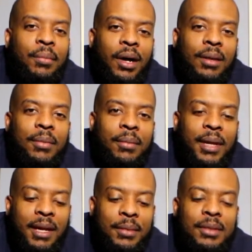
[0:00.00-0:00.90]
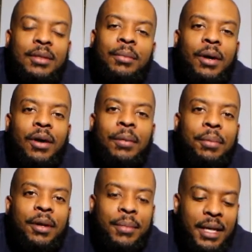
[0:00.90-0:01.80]
ball them up, make them into the ball, and
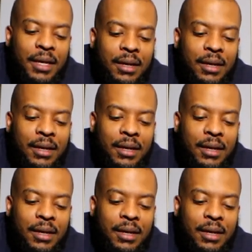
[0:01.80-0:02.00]
put them in there.